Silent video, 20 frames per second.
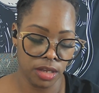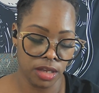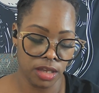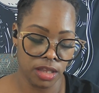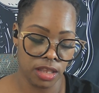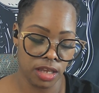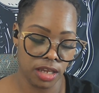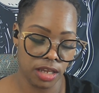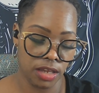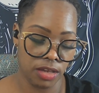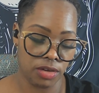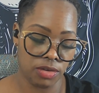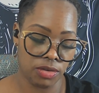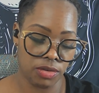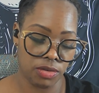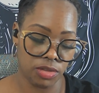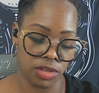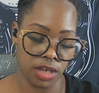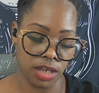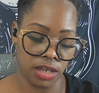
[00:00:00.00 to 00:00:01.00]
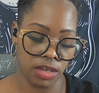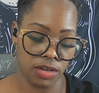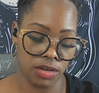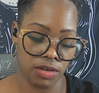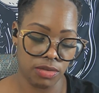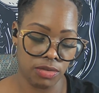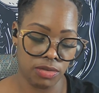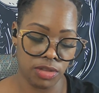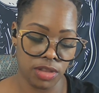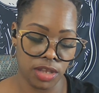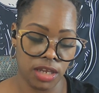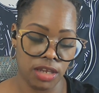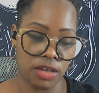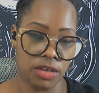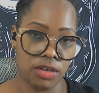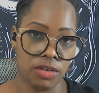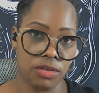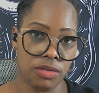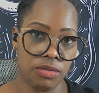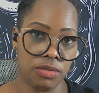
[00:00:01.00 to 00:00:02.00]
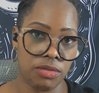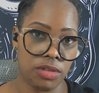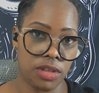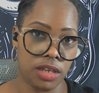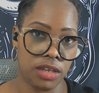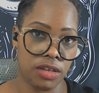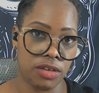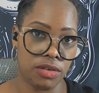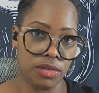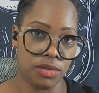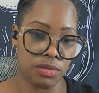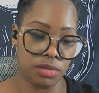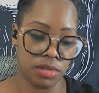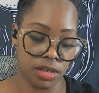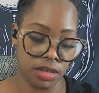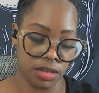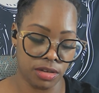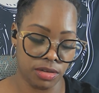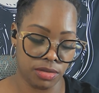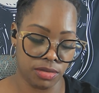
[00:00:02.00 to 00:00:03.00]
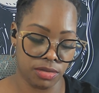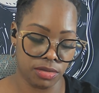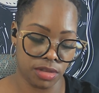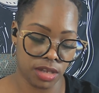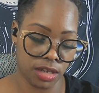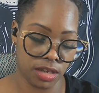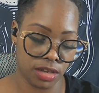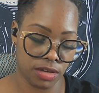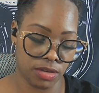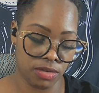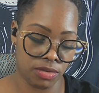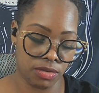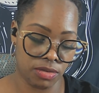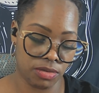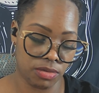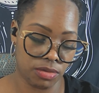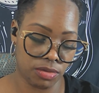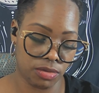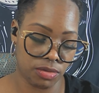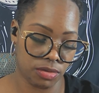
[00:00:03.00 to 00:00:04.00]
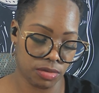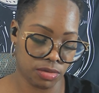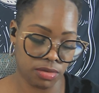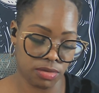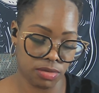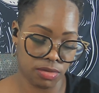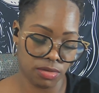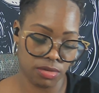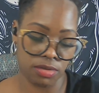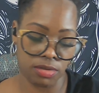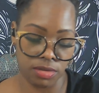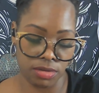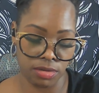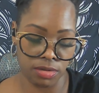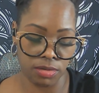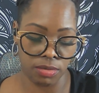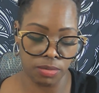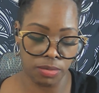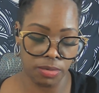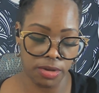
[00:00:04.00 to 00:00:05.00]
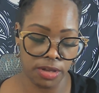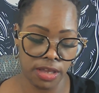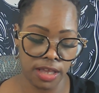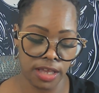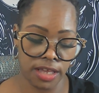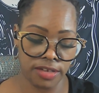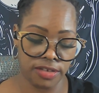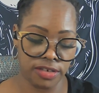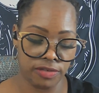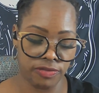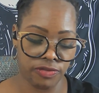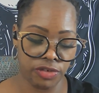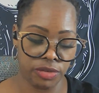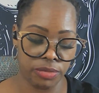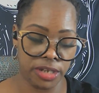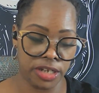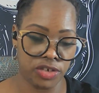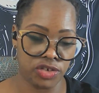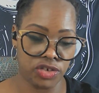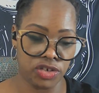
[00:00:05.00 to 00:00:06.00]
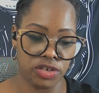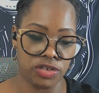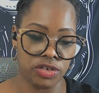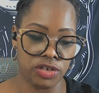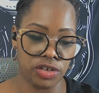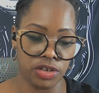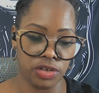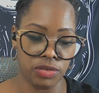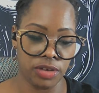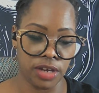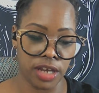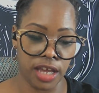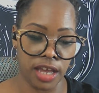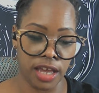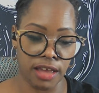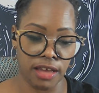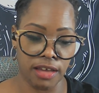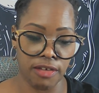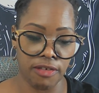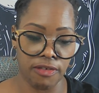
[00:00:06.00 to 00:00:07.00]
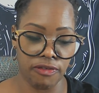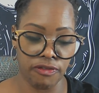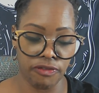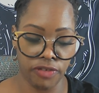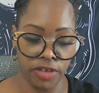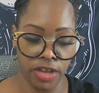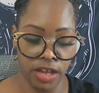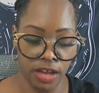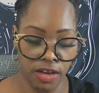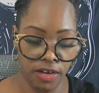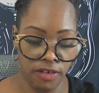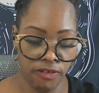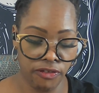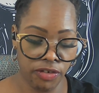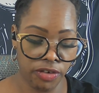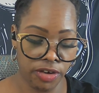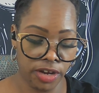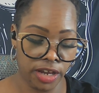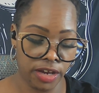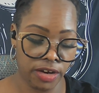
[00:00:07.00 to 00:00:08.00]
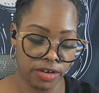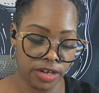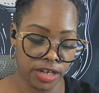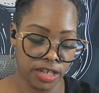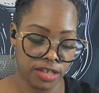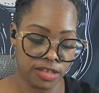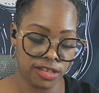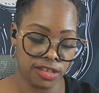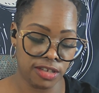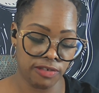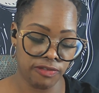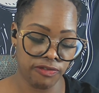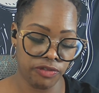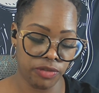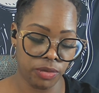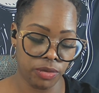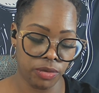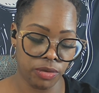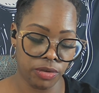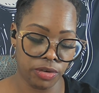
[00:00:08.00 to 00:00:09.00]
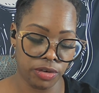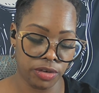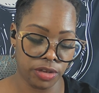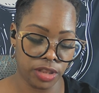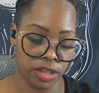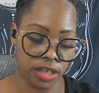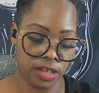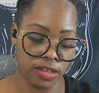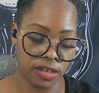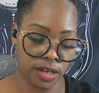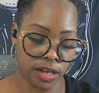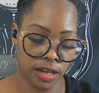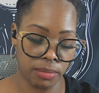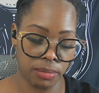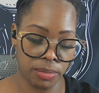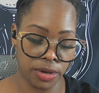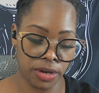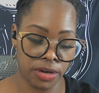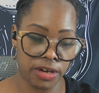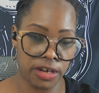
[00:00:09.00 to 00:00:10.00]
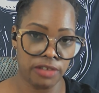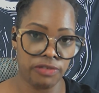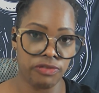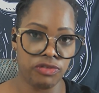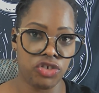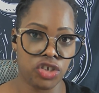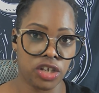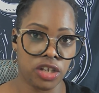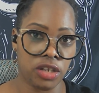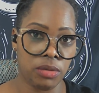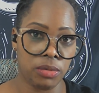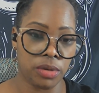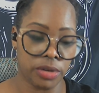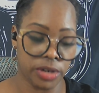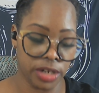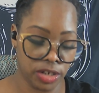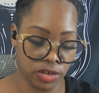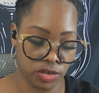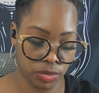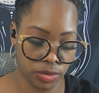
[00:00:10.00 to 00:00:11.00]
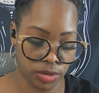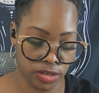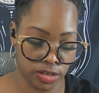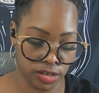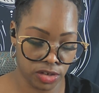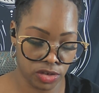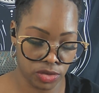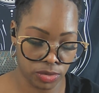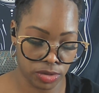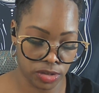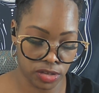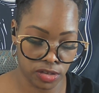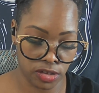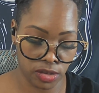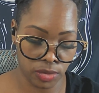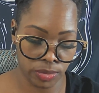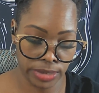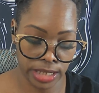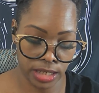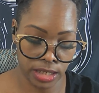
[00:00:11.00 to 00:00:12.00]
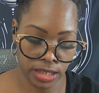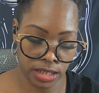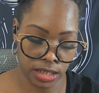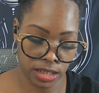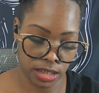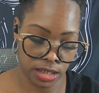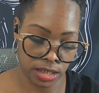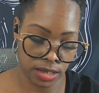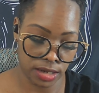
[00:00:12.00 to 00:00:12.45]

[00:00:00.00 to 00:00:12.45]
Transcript: Thank you, thank you, thank you, thank you, thank you, thank you. Ha, ha, ha. What information do you have for Aries for the time period of January twenty twenty-one?